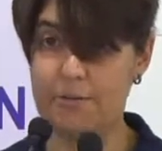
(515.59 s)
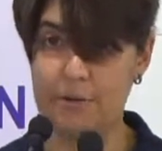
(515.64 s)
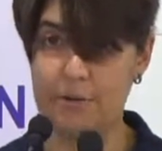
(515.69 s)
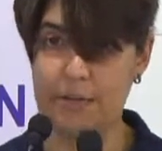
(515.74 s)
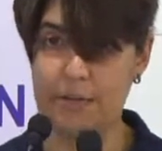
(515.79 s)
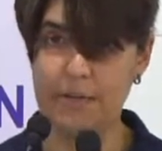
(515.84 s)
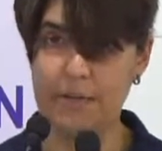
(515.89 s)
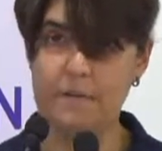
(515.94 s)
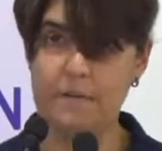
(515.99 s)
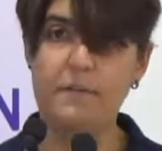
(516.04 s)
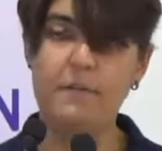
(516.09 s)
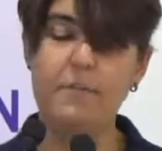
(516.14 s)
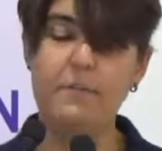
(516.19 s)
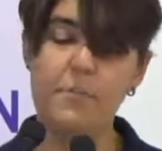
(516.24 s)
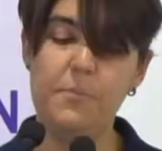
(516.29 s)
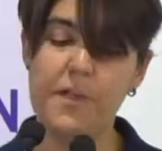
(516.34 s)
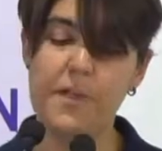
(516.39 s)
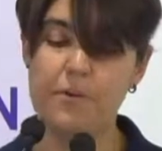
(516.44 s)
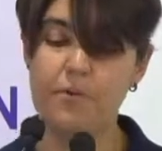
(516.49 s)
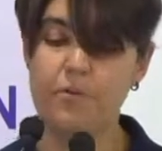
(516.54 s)
Okay, this is
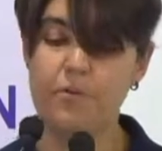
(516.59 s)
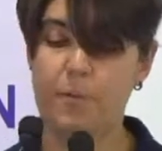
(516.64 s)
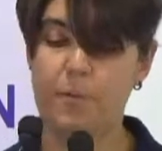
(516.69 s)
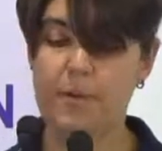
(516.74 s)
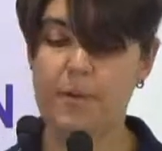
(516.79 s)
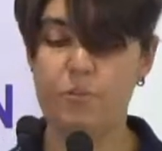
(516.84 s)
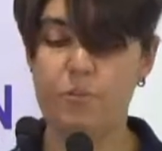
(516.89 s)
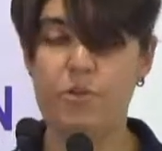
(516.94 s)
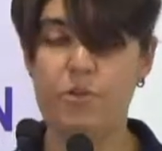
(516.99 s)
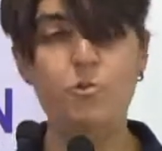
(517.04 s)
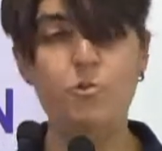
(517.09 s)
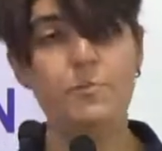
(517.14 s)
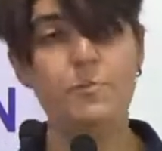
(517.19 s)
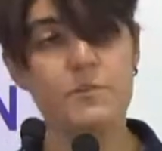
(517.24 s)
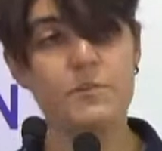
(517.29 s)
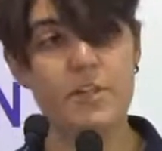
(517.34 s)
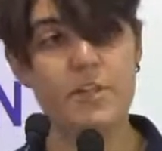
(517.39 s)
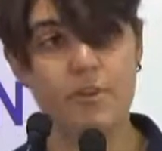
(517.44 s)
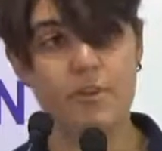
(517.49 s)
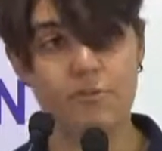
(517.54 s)
because when we do
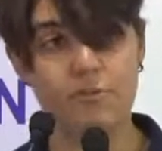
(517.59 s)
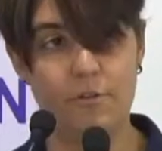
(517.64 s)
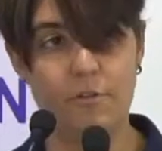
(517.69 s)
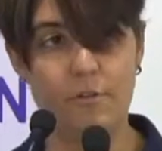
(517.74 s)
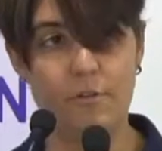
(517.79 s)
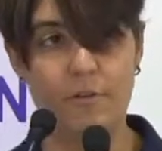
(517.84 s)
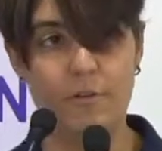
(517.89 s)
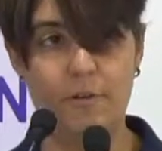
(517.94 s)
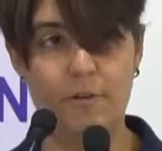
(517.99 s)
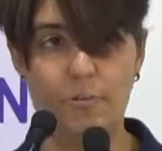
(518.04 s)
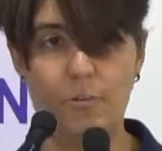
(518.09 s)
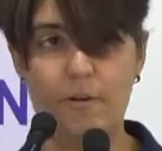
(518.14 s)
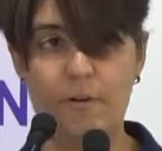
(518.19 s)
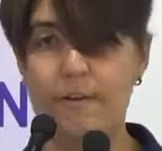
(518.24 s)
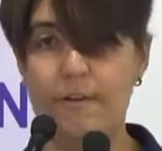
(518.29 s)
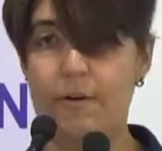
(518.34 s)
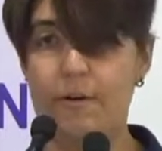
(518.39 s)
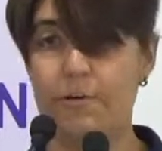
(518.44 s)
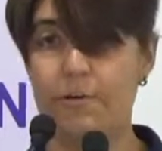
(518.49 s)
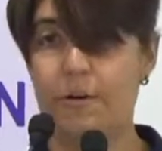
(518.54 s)
projections with
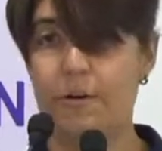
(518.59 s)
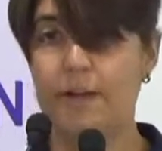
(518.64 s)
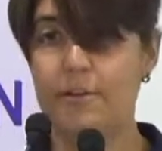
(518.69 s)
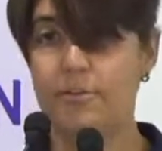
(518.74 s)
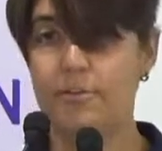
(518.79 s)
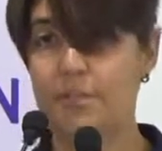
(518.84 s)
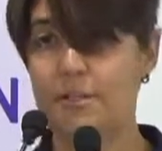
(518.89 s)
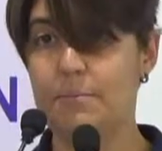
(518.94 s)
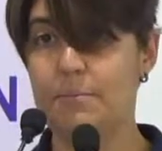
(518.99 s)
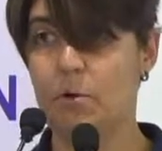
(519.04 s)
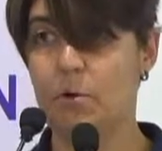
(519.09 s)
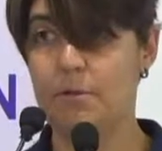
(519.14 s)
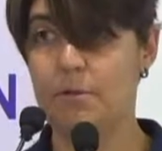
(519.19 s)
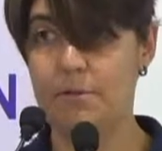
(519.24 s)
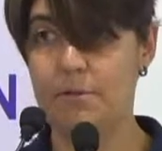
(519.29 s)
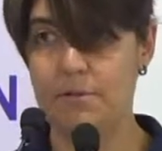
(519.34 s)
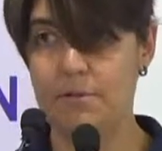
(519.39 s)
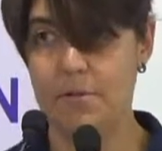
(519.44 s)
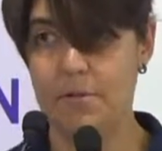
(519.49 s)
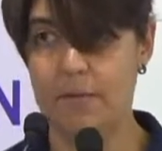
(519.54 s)
our ice sheet
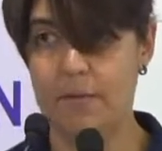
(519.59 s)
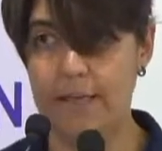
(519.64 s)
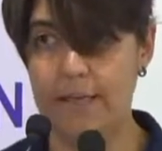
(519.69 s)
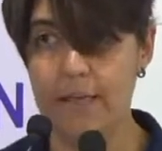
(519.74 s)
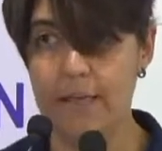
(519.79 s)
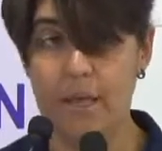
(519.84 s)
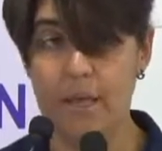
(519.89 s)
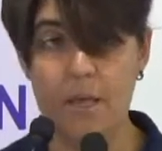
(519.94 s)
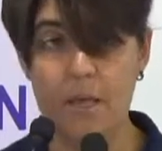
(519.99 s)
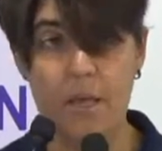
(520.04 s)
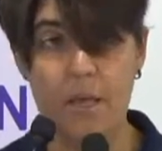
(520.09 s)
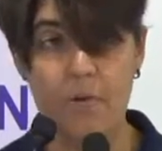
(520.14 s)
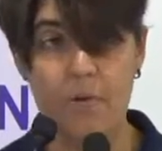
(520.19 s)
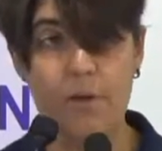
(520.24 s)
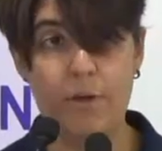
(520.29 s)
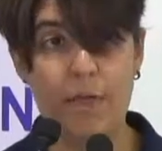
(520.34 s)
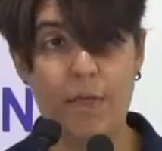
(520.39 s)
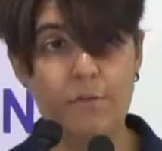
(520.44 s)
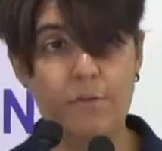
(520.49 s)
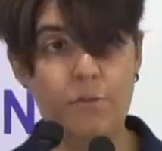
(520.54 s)
model, okay, we
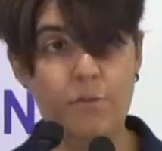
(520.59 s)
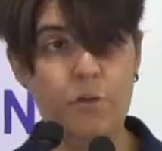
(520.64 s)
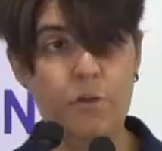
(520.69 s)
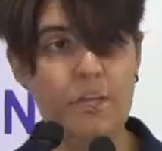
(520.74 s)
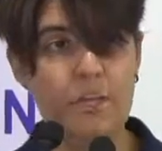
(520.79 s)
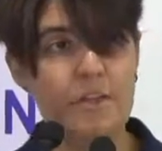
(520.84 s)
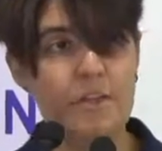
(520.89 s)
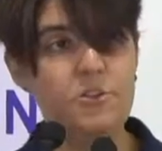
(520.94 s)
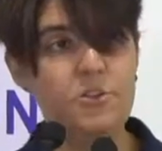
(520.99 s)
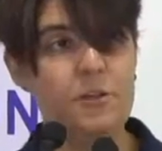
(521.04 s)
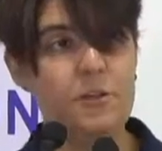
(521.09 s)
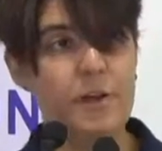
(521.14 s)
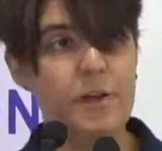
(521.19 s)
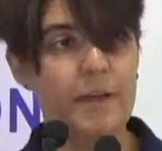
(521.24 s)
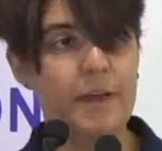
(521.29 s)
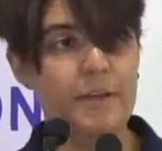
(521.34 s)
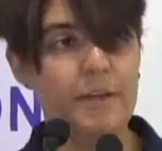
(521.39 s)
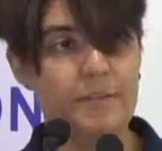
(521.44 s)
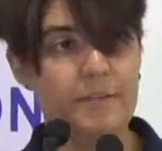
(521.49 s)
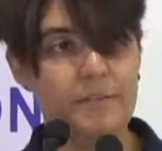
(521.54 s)
have to
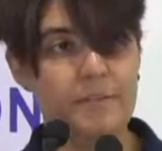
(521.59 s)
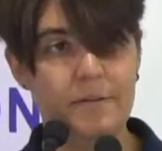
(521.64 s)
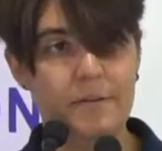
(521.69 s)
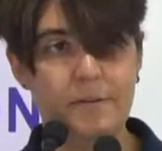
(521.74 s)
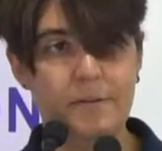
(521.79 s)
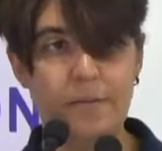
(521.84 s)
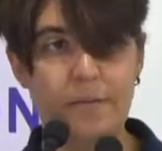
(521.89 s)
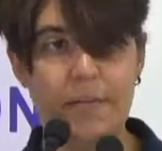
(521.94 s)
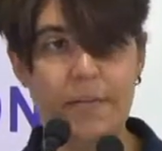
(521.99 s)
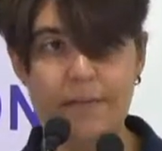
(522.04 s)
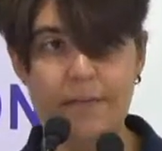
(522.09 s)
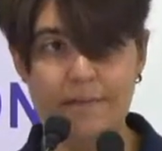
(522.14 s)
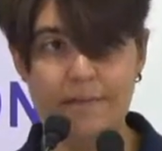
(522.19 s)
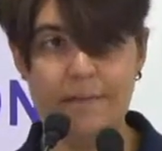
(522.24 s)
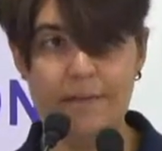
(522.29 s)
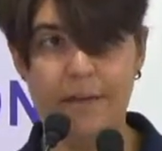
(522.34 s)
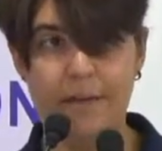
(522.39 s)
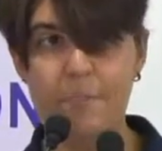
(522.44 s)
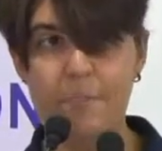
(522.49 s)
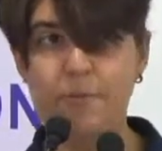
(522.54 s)
initialize the heat
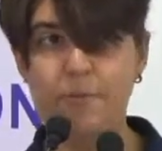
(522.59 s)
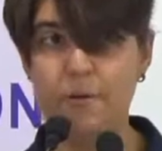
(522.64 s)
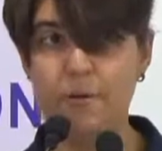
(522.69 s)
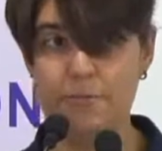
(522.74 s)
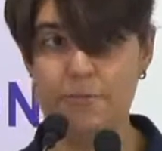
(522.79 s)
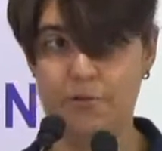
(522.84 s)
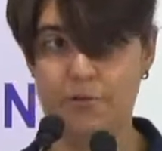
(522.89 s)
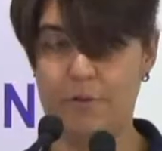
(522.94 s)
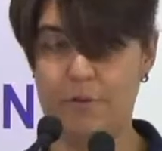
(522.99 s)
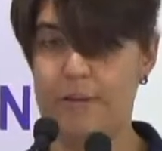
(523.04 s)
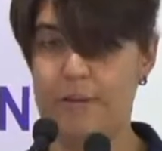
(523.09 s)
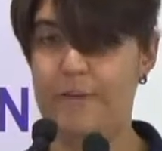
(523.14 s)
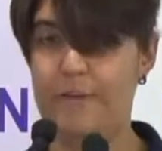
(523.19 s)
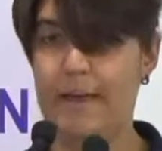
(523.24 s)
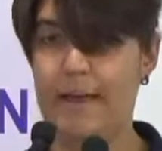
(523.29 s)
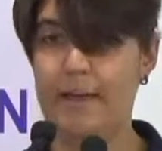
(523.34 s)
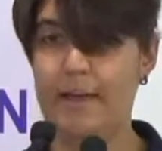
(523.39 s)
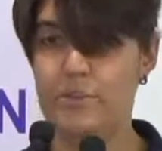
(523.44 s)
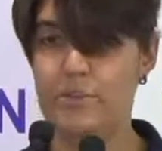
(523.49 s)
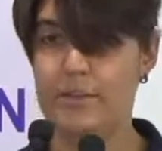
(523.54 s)
absorption in the
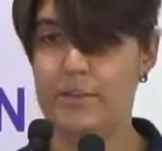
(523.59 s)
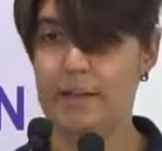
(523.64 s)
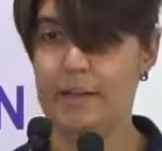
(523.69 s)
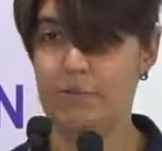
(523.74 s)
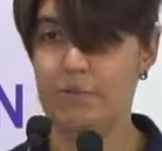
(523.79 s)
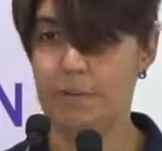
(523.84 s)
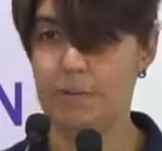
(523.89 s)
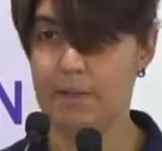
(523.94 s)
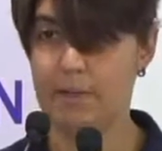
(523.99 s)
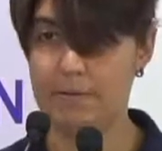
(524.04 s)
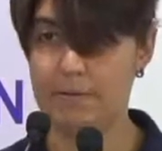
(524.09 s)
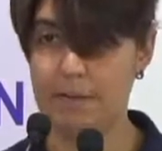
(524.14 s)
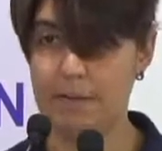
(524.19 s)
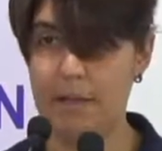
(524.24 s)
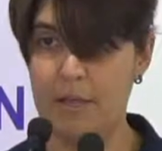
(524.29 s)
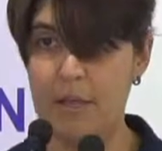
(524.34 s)
ice sheet as well.